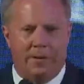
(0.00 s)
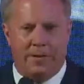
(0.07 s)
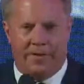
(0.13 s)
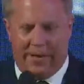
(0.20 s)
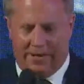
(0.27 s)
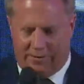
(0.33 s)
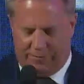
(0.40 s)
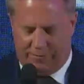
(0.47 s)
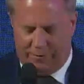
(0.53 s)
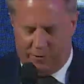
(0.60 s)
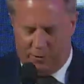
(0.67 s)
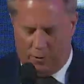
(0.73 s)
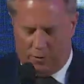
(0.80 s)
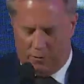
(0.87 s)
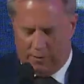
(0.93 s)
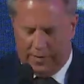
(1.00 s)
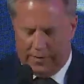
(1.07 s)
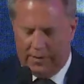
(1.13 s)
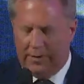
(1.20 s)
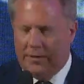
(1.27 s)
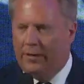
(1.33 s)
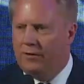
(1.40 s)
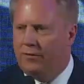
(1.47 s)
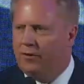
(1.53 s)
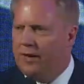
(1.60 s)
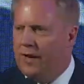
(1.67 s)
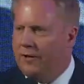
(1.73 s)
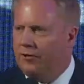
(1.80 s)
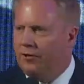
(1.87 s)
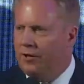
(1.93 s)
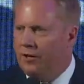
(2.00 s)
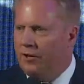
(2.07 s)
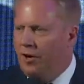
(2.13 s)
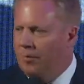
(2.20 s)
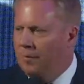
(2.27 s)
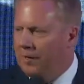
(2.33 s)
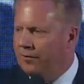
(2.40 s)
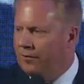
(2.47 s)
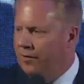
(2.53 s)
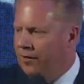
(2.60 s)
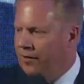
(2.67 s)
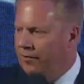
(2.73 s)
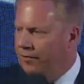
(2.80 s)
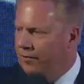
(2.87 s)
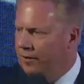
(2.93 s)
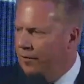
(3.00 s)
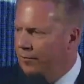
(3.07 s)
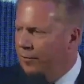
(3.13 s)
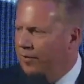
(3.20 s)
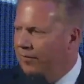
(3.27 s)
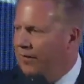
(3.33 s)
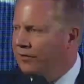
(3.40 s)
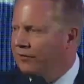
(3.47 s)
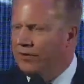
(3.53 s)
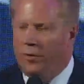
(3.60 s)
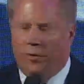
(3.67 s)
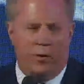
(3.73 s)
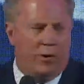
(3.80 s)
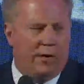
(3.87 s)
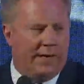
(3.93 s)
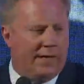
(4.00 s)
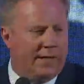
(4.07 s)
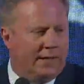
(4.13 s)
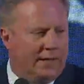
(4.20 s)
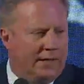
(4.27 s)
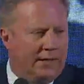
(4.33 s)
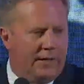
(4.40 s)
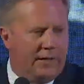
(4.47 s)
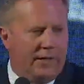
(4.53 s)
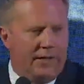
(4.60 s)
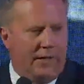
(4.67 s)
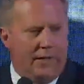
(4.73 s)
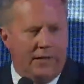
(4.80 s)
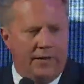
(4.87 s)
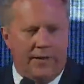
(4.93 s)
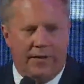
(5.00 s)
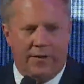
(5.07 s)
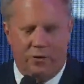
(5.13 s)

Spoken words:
thanks for your introduction and comments, and it is a real privilege so early in the new